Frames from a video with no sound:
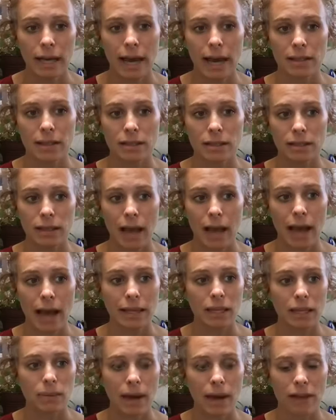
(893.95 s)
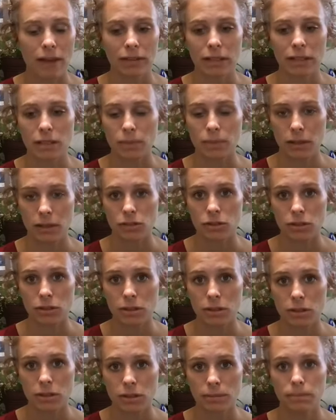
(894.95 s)
and I keep having these
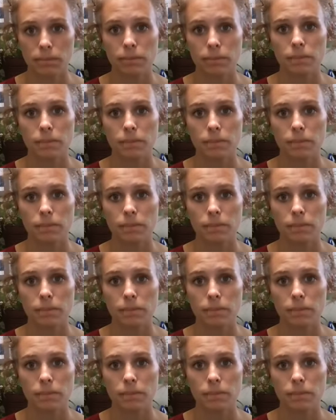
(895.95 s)
muscles